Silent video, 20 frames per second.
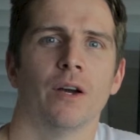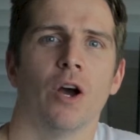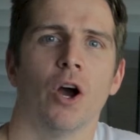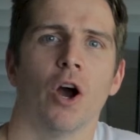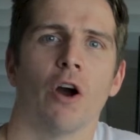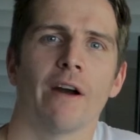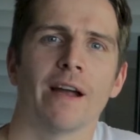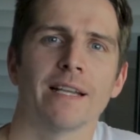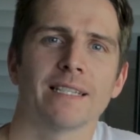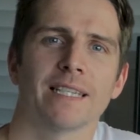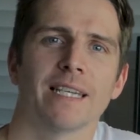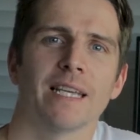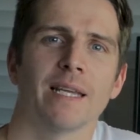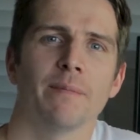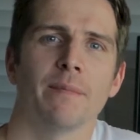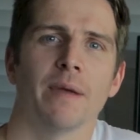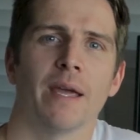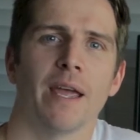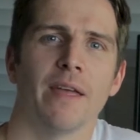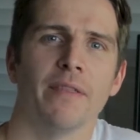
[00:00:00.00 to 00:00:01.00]
All right
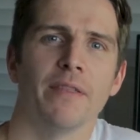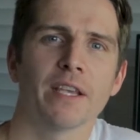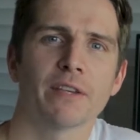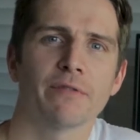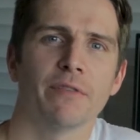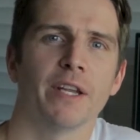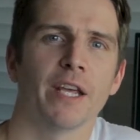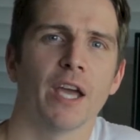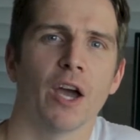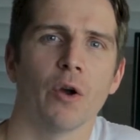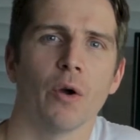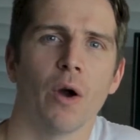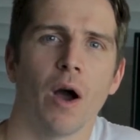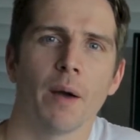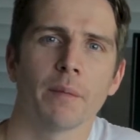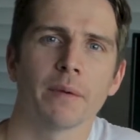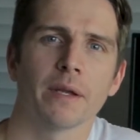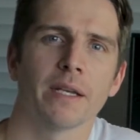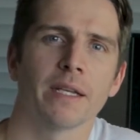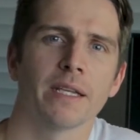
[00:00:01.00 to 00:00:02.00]
team, in this video,
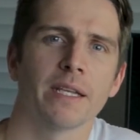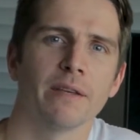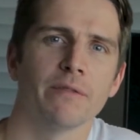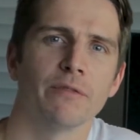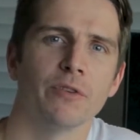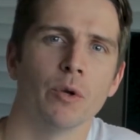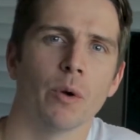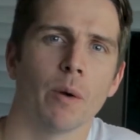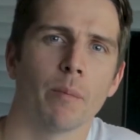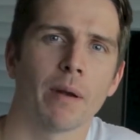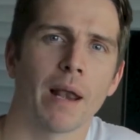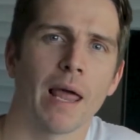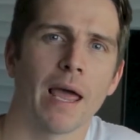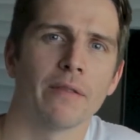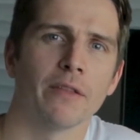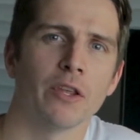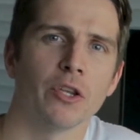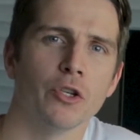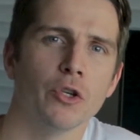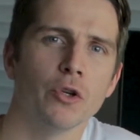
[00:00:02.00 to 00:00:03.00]
I'm going to give you a
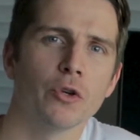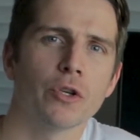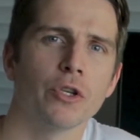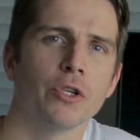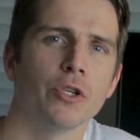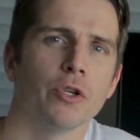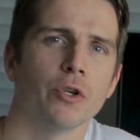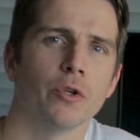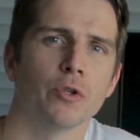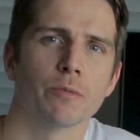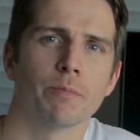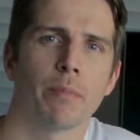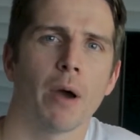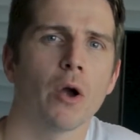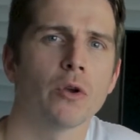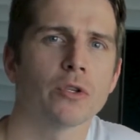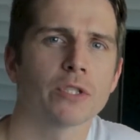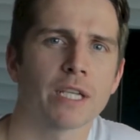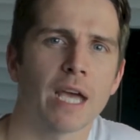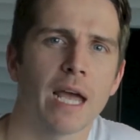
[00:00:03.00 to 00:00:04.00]
plan that you can use
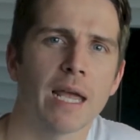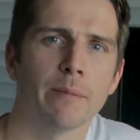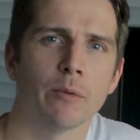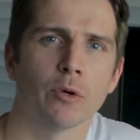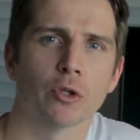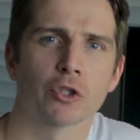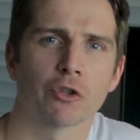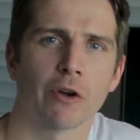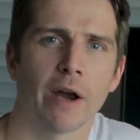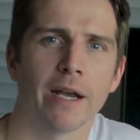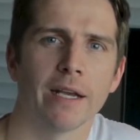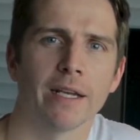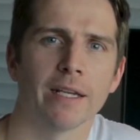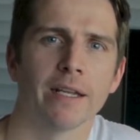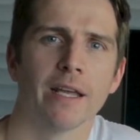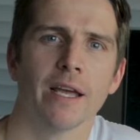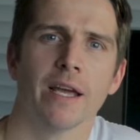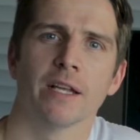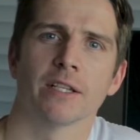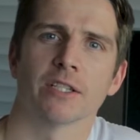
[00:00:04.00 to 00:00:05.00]
post-game or
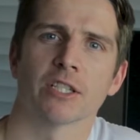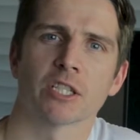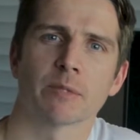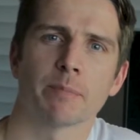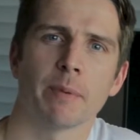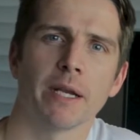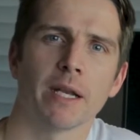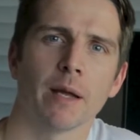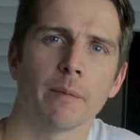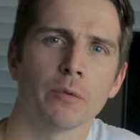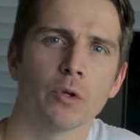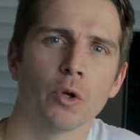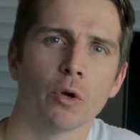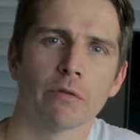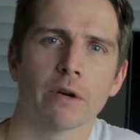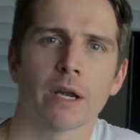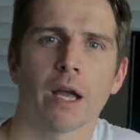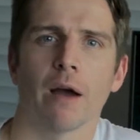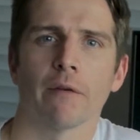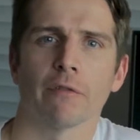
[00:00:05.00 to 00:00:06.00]
training to speed up your
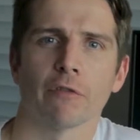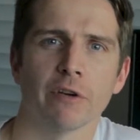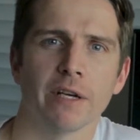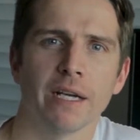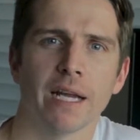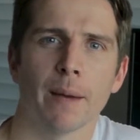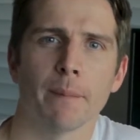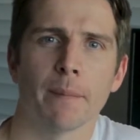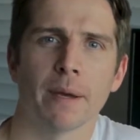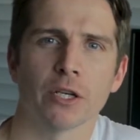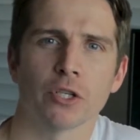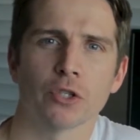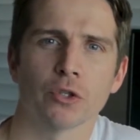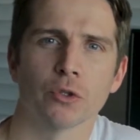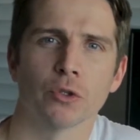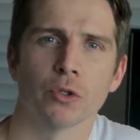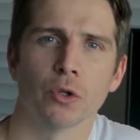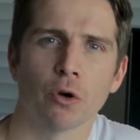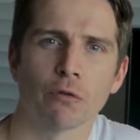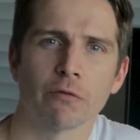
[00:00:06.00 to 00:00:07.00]
recovery and make
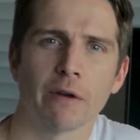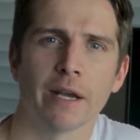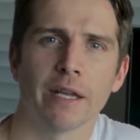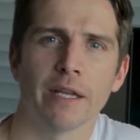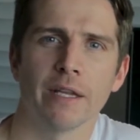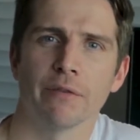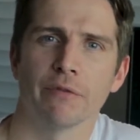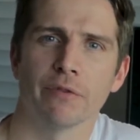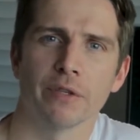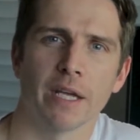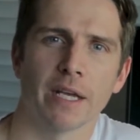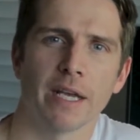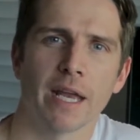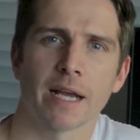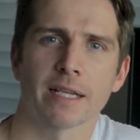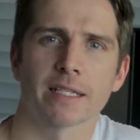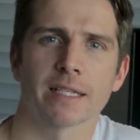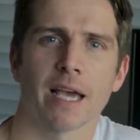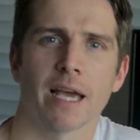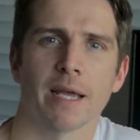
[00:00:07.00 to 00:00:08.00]
sure you're ready for your
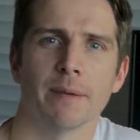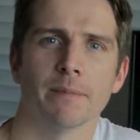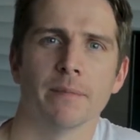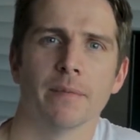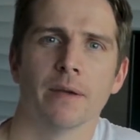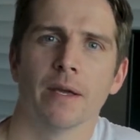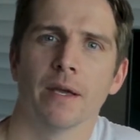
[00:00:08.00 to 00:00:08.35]
next game.